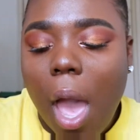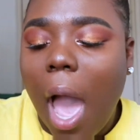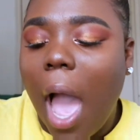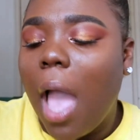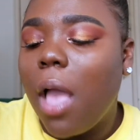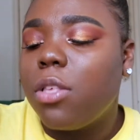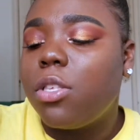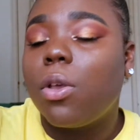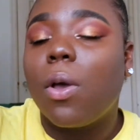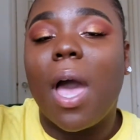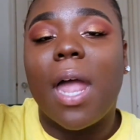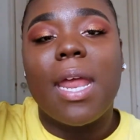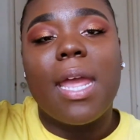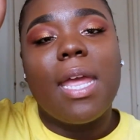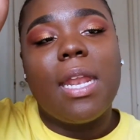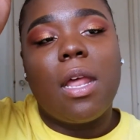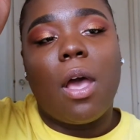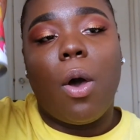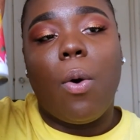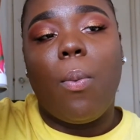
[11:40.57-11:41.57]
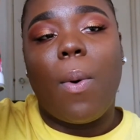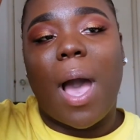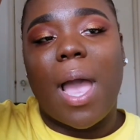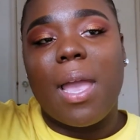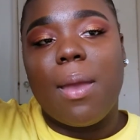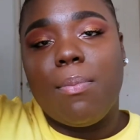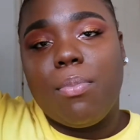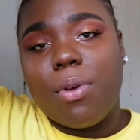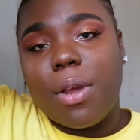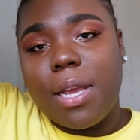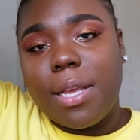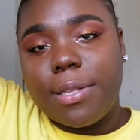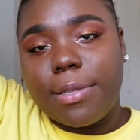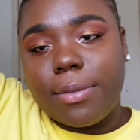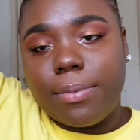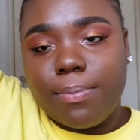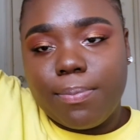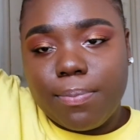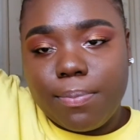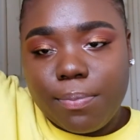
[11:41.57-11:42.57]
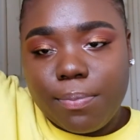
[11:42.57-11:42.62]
I also got it in Hawaiian Breeze.